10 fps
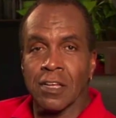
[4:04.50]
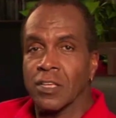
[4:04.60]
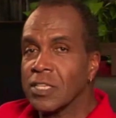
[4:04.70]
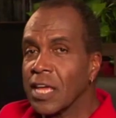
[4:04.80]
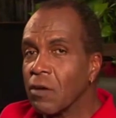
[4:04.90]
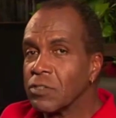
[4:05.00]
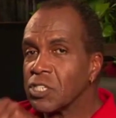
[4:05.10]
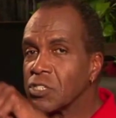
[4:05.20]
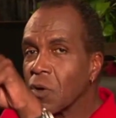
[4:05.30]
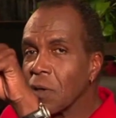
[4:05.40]
You see how it's
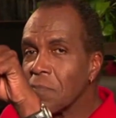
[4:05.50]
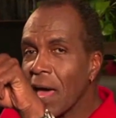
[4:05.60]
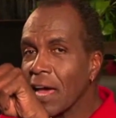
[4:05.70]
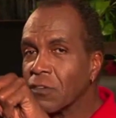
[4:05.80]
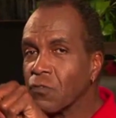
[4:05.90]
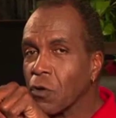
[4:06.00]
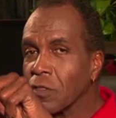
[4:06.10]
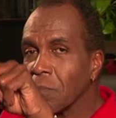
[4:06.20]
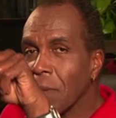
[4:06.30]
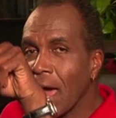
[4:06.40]
just going back and
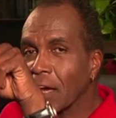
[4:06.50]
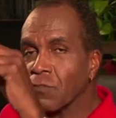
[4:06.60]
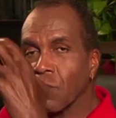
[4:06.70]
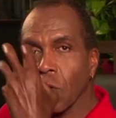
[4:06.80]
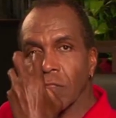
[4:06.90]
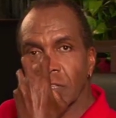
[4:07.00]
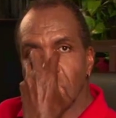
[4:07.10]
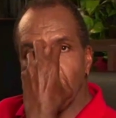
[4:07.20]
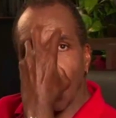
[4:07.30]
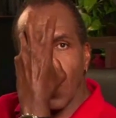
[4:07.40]
forth and back and forth. And
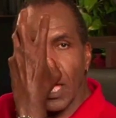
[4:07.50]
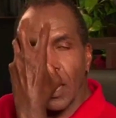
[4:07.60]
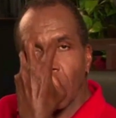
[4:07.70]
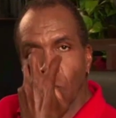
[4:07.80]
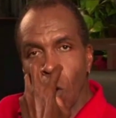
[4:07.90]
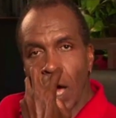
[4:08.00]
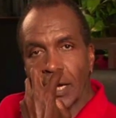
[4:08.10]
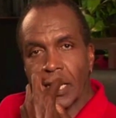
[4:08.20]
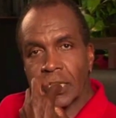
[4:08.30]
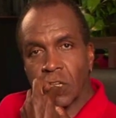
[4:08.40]
so,
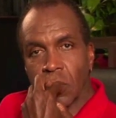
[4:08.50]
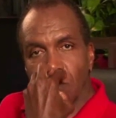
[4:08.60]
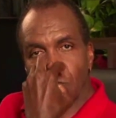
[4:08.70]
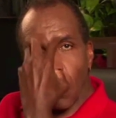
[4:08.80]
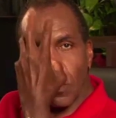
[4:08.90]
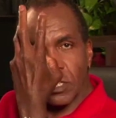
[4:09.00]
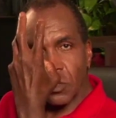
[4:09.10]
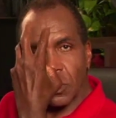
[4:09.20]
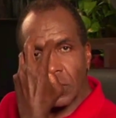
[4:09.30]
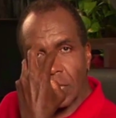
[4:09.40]
one, it's going to force
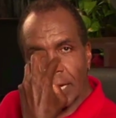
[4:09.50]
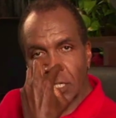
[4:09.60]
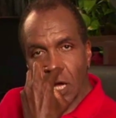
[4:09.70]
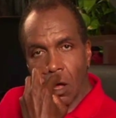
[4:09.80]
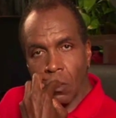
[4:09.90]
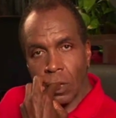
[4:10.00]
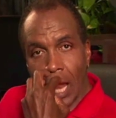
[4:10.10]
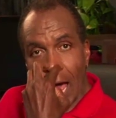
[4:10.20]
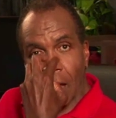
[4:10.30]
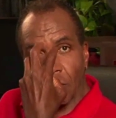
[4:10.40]
you to let go,
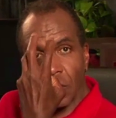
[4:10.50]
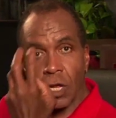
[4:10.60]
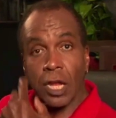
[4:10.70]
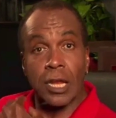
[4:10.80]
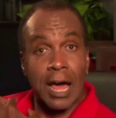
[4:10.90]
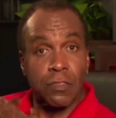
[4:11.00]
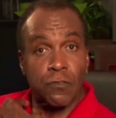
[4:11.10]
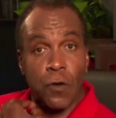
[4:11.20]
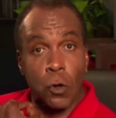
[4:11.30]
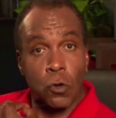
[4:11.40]
allow the
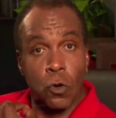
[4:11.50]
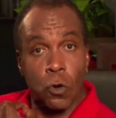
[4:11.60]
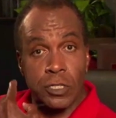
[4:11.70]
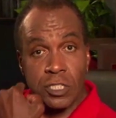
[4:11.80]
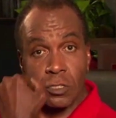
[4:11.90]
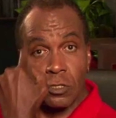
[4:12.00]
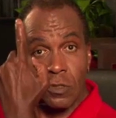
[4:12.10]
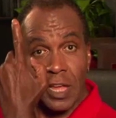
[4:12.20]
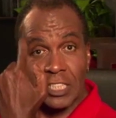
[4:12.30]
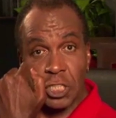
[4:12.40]
vocal cords to do
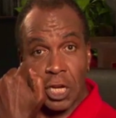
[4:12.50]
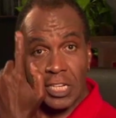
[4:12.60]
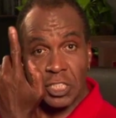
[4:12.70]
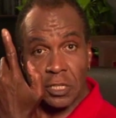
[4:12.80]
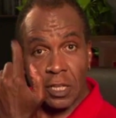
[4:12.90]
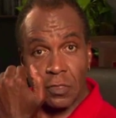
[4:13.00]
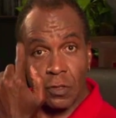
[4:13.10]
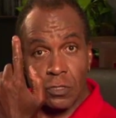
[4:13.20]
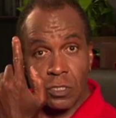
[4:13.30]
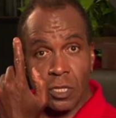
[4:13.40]
that changing and hit
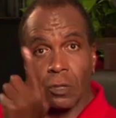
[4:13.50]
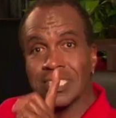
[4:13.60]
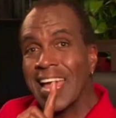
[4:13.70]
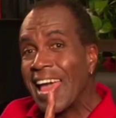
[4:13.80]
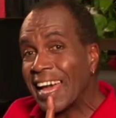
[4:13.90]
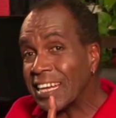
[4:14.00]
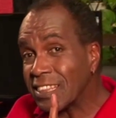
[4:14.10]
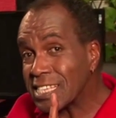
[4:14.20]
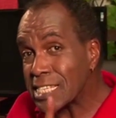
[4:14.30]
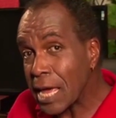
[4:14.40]
those notes. And at
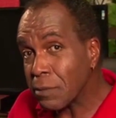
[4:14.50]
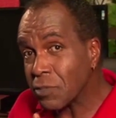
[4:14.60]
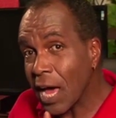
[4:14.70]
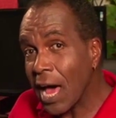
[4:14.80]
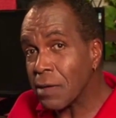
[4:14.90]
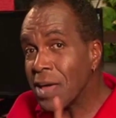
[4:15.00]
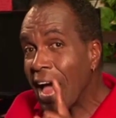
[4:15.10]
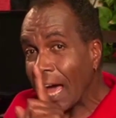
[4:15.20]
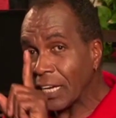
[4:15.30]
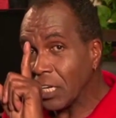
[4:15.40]
the same time,
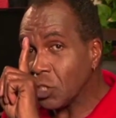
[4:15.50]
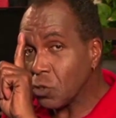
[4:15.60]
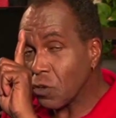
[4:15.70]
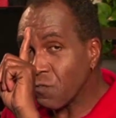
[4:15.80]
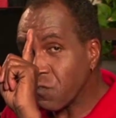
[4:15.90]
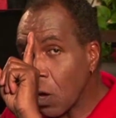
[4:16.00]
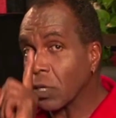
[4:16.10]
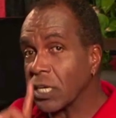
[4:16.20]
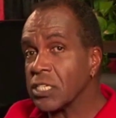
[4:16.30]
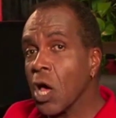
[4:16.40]
I need you to
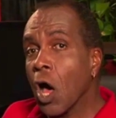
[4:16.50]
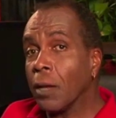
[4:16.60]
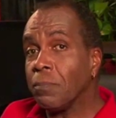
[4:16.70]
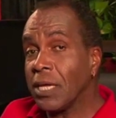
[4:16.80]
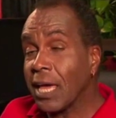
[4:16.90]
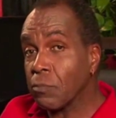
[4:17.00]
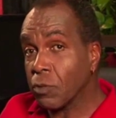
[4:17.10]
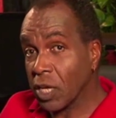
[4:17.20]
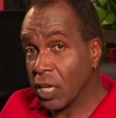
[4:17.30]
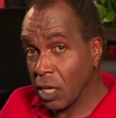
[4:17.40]
focus on being able
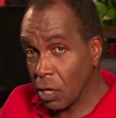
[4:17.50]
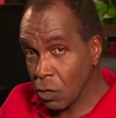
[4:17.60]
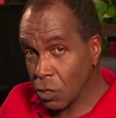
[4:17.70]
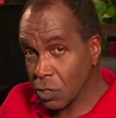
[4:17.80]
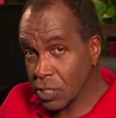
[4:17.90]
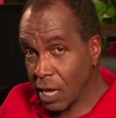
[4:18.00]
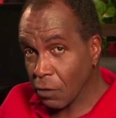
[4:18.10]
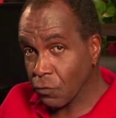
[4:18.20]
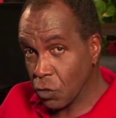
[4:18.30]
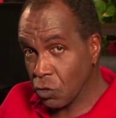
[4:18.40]
to hear
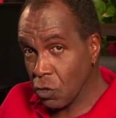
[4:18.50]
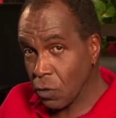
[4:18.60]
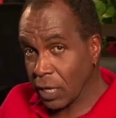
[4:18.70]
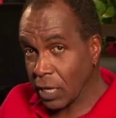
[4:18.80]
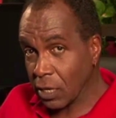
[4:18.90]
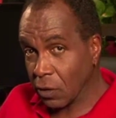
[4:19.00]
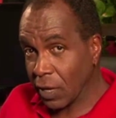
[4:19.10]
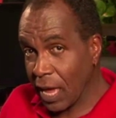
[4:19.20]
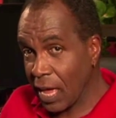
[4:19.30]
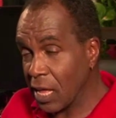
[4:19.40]
yourself doing it,
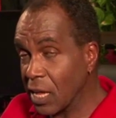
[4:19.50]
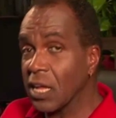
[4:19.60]
okay?